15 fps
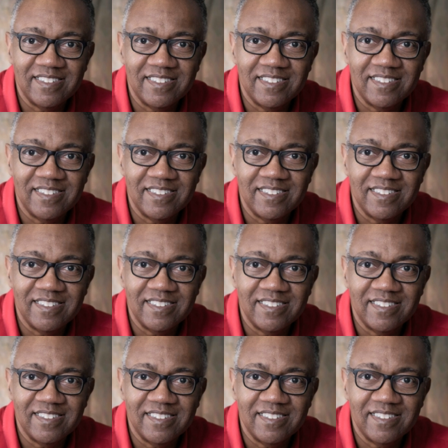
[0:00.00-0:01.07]

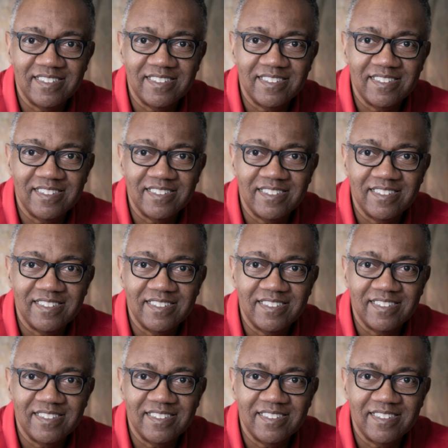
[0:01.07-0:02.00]
Nothing is said.